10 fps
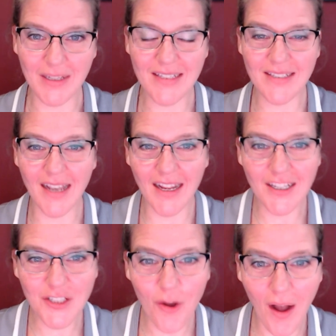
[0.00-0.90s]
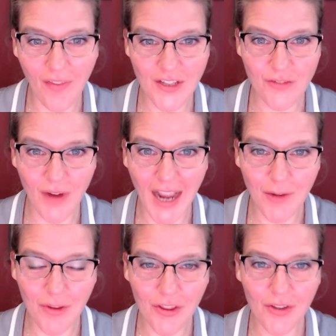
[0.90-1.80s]
excited to go on this ride
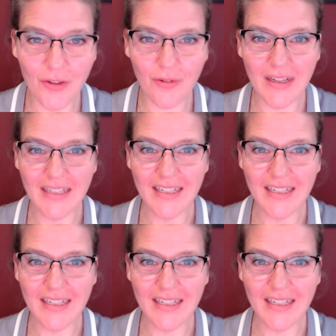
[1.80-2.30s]
with you.